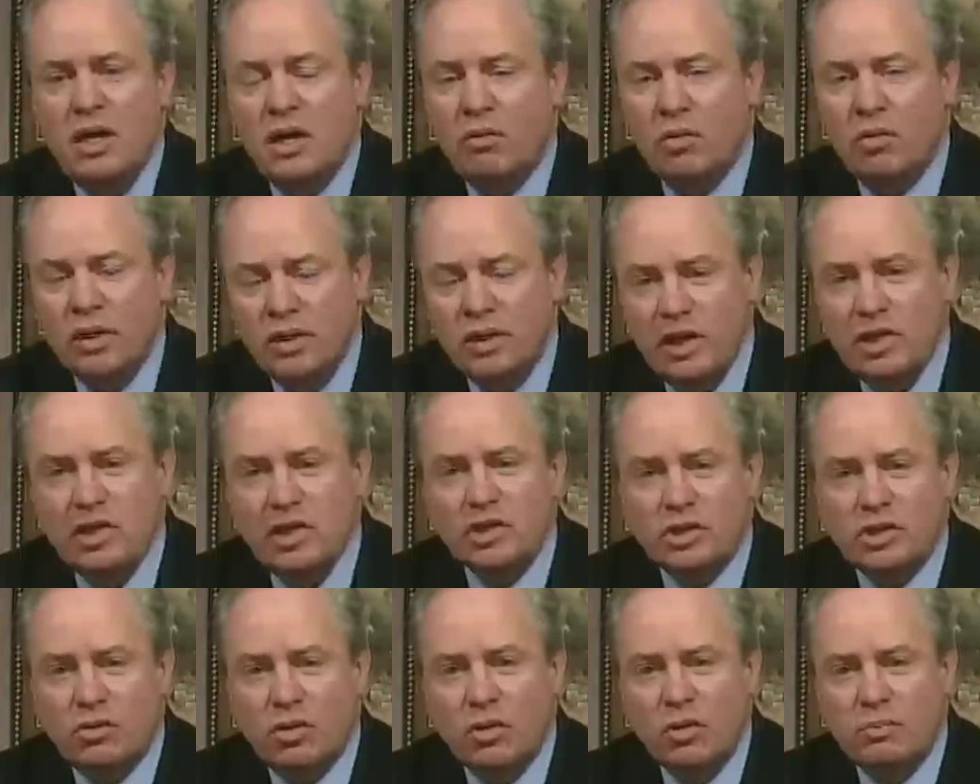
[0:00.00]

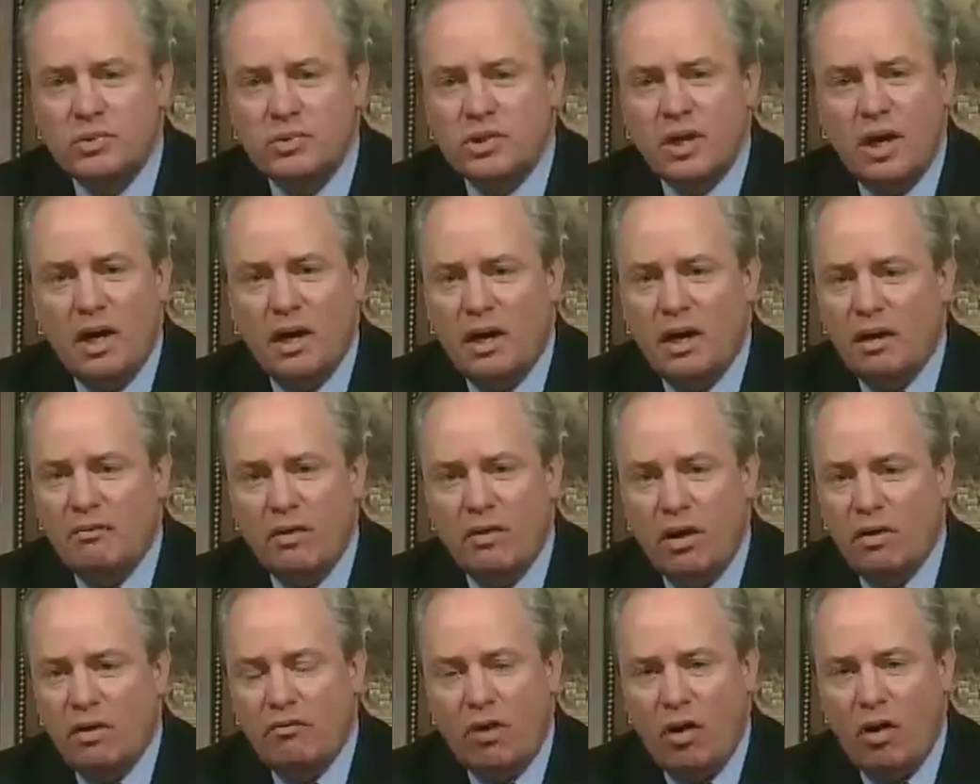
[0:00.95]
Religious groups uh, of,
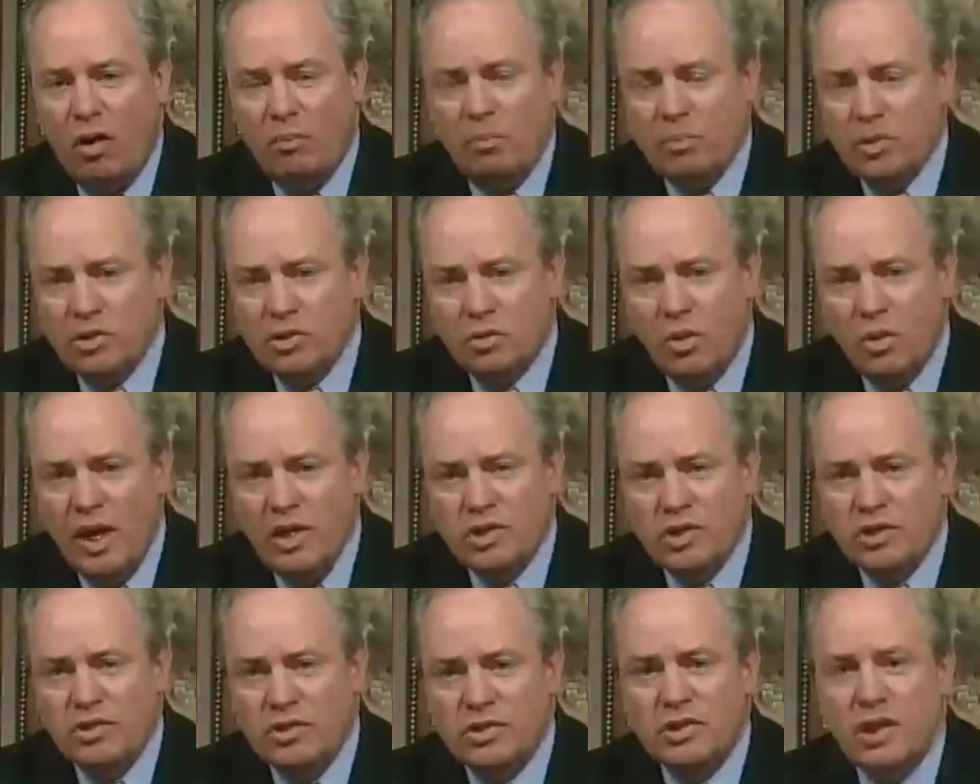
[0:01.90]
of all
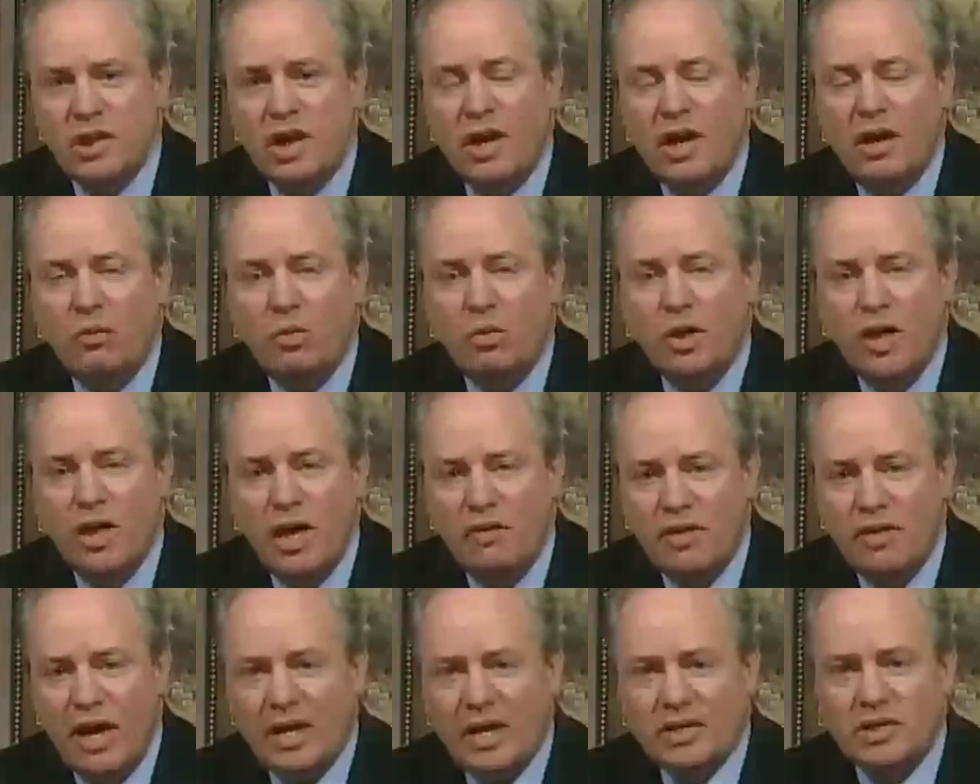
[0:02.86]
persuasions would
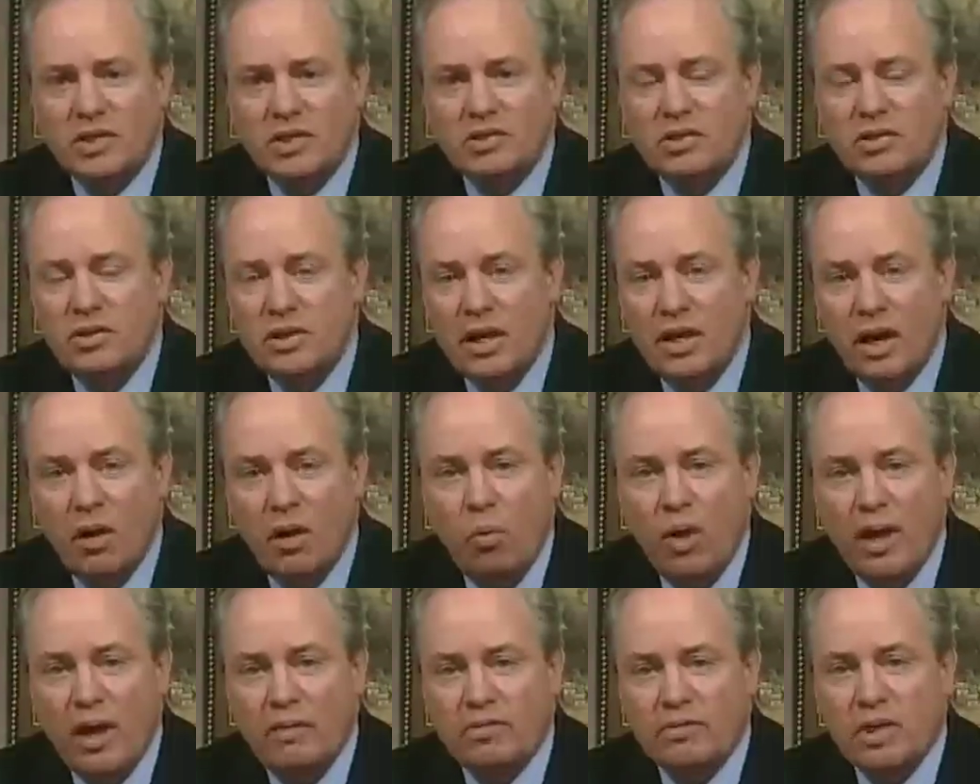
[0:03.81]
have access to the
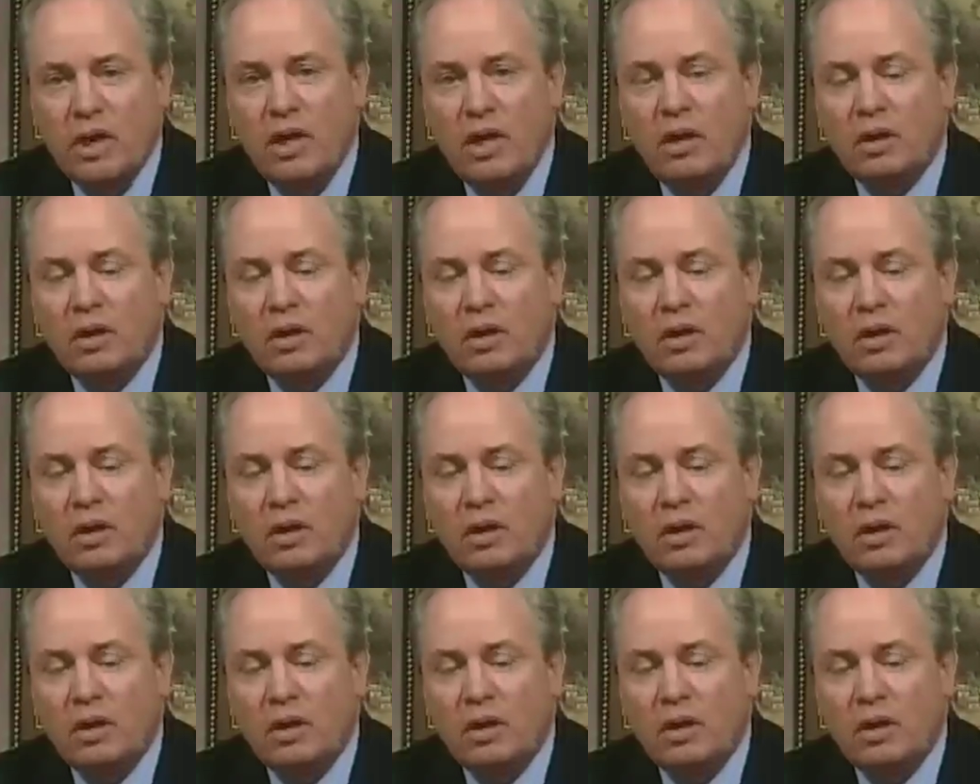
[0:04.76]
airwaves.